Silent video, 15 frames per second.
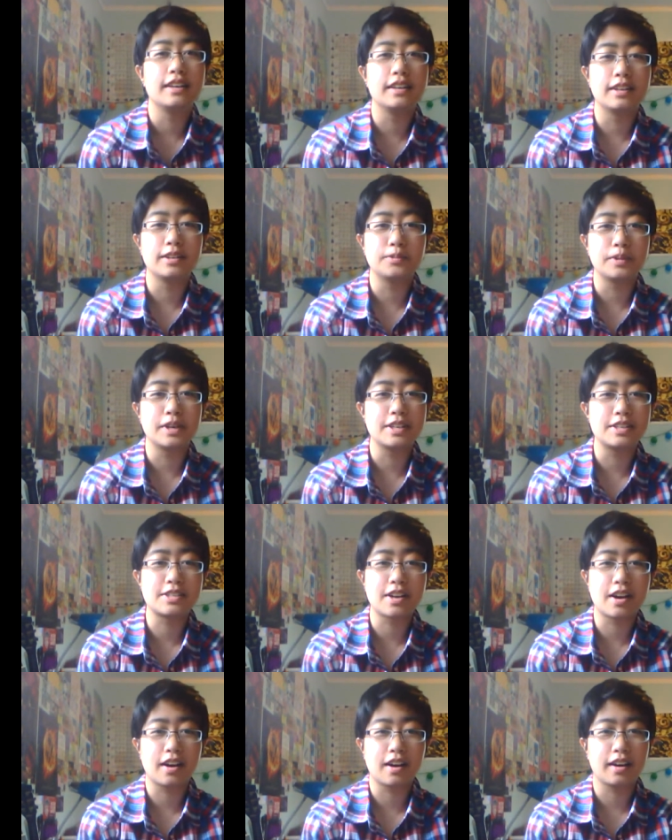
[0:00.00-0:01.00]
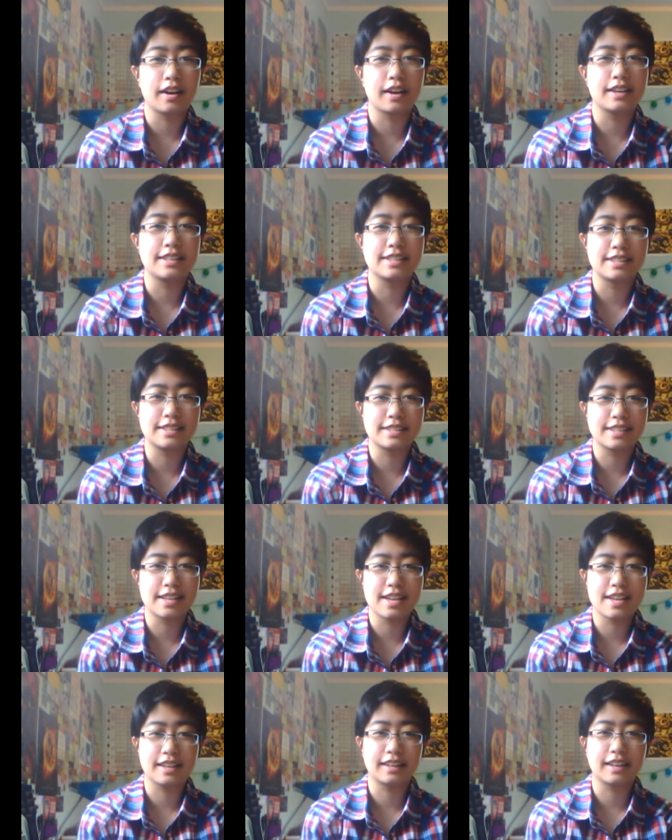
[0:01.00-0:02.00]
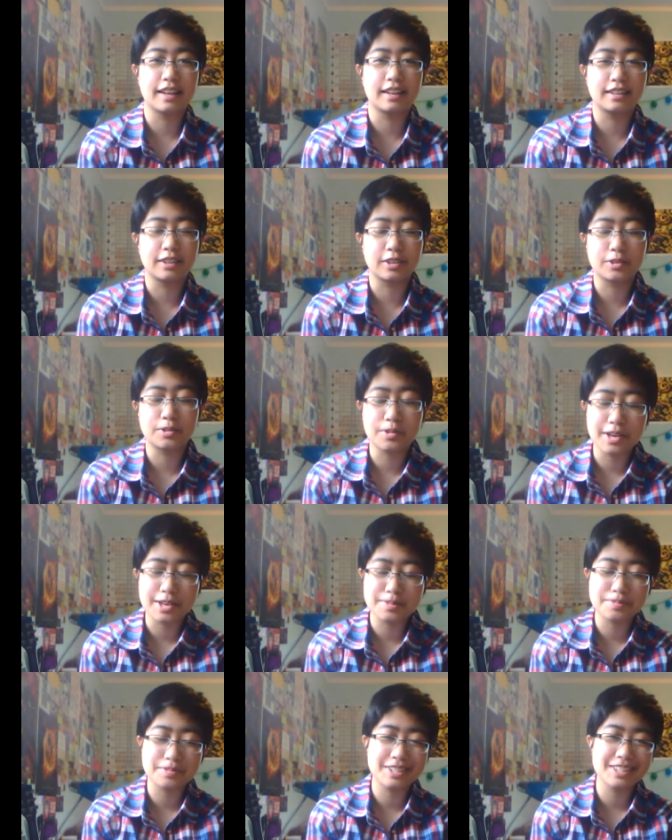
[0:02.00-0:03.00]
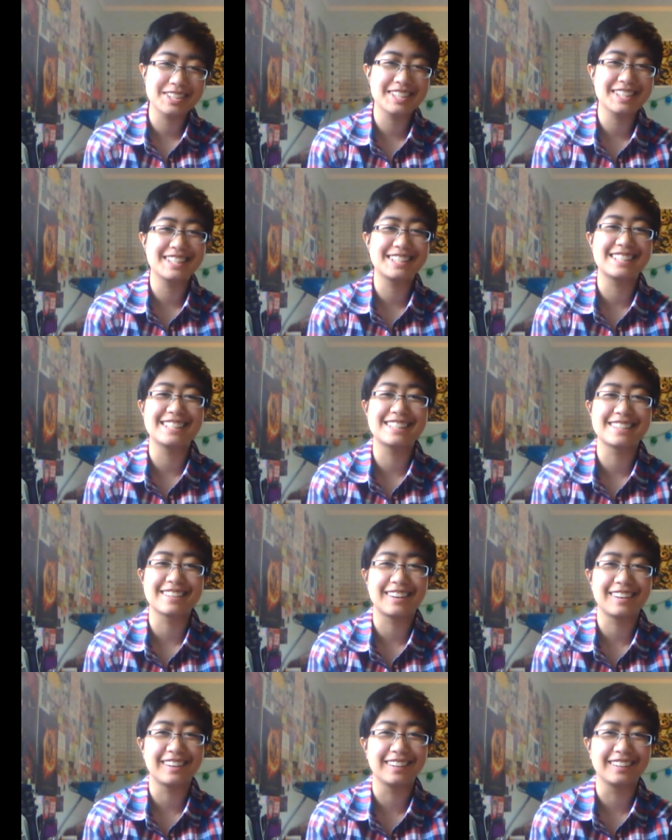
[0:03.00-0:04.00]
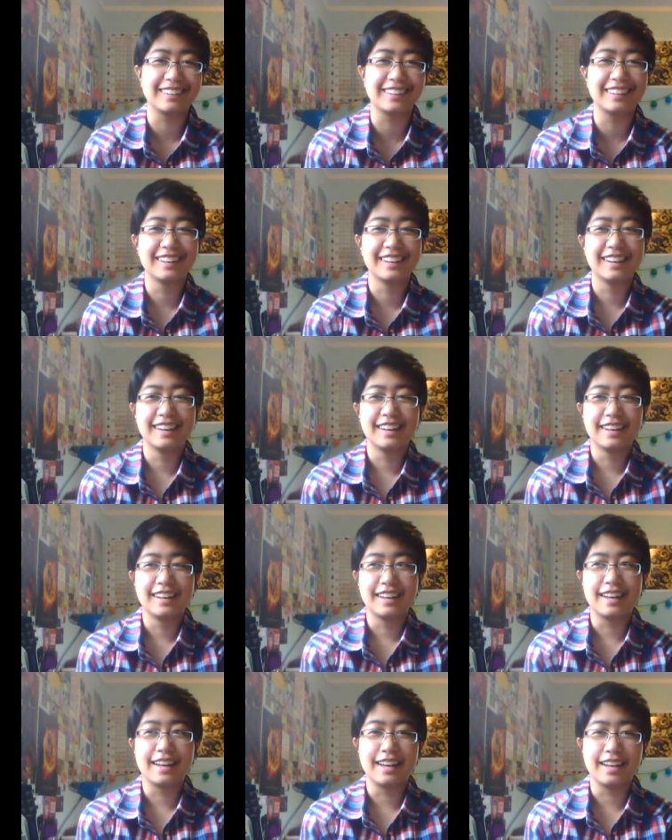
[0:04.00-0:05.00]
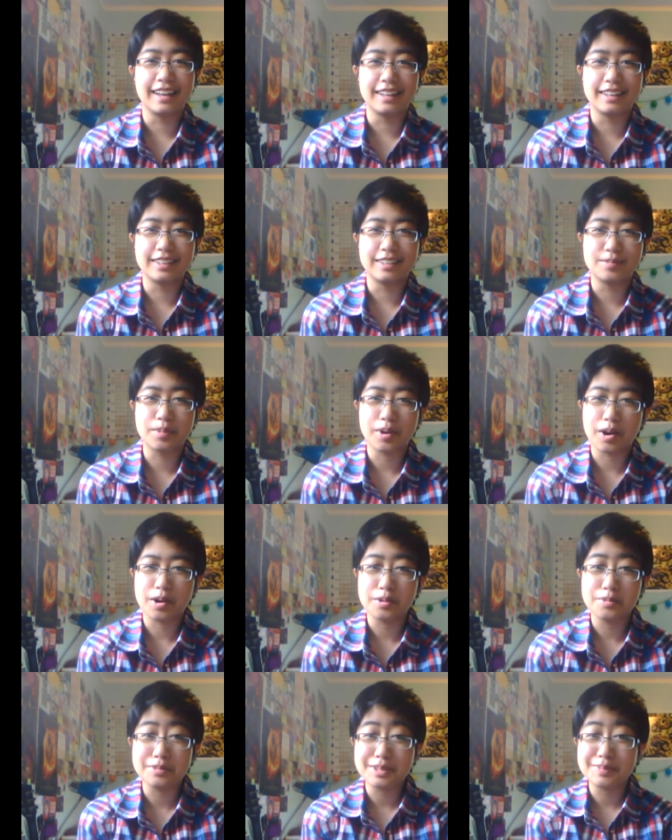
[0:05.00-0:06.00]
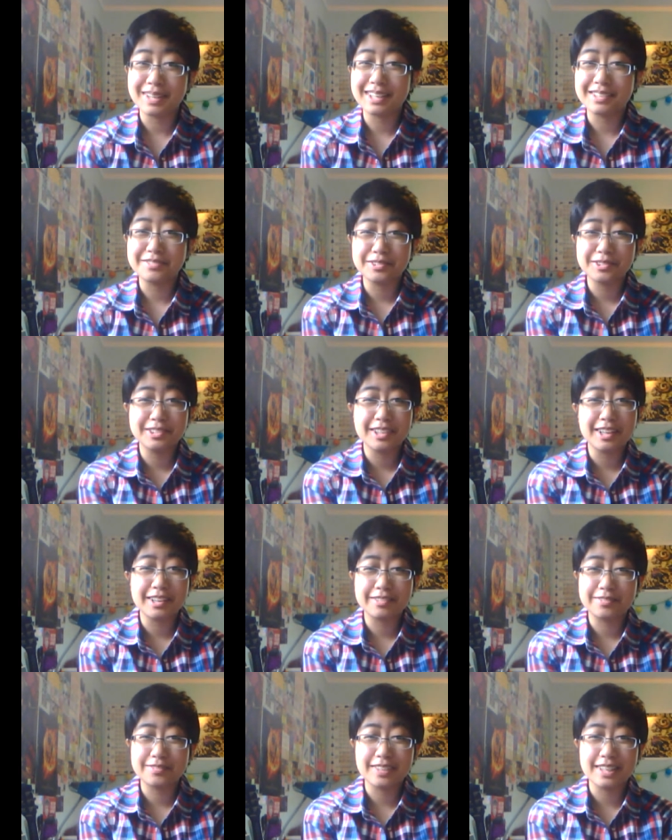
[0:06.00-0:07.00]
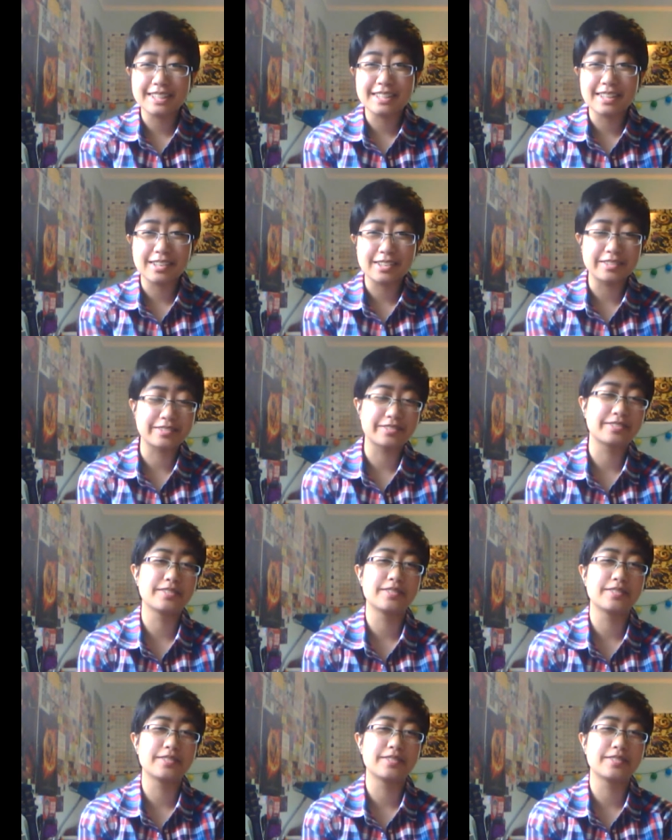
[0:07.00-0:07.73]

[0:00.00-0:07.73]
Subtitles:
in which I sang an incredibly cheesy song and probably made a fool out of myself.